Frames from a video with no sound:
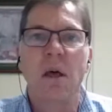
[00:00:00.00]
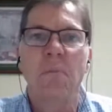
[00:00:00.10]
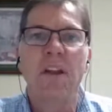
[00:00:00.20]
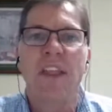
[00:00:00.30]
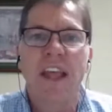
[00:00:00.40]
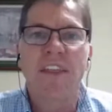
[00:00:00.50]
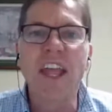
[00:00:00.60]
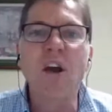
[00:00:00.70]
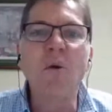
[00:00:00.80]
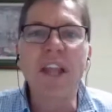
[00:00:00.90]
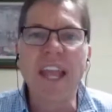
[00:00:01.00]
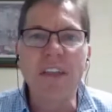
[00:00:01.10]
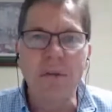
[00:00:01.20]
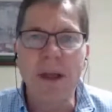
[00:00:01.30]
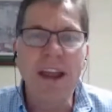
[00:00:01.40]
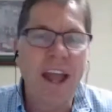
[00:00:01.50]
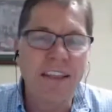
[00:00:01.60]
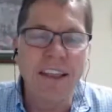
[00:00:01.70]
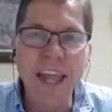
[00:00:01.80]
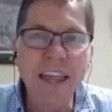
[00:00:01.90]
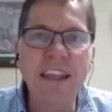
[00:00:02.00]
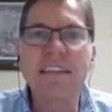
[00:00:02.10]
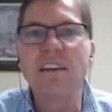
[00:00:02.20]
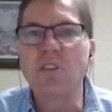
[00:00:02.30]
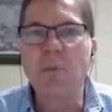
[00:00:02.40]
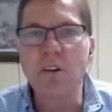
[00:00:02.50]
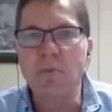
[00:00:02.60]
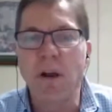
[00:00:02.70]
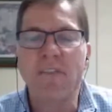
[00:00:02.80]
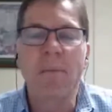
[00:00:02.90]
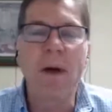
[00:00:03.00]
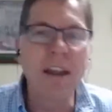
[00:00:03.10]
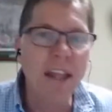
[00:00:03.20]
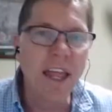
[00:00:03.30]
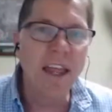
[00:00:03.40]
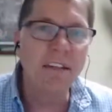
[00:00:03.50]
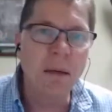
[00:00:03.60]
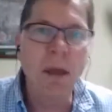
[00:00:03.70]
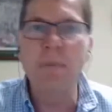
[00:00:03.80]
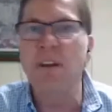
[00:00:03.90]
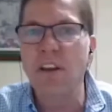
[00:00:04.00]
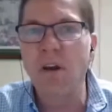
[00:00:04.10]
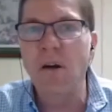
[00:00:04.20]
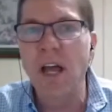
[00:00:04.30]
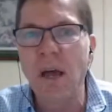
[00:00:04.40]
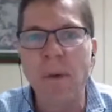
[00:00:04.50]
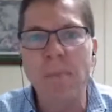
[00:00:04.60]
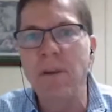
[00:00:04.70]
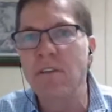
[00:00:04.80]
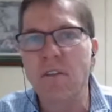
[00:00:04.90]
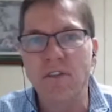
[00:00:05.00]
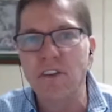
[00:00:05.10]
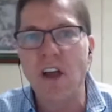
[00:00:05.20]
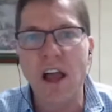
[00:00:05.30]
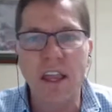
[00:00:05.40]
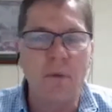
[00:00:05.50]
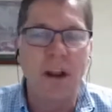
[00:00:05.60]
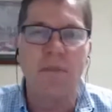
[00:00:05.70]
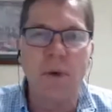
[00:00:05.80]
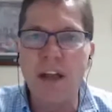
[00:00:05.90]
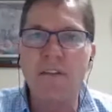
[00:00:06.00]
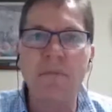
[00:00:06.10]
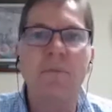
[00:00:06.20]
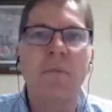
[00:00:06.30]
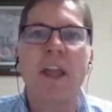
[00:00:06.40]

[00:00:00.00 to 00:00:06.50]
But they go together, right? I got the leggings and a sports bra. If I'm buying leggings, I might be into yoga, I might be using it for jogging, whatever.